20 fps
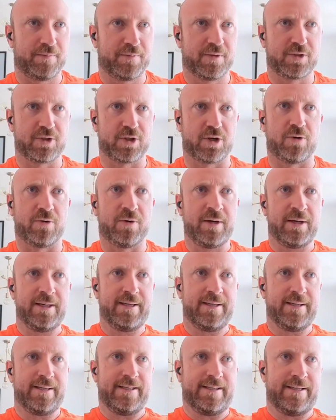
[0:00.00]
So
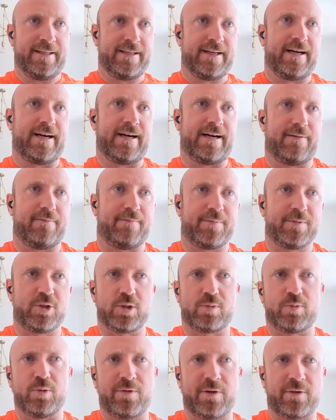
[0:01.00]

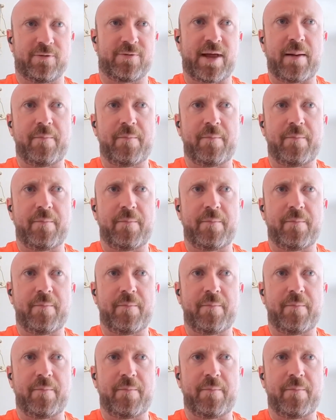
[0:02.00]
just moving from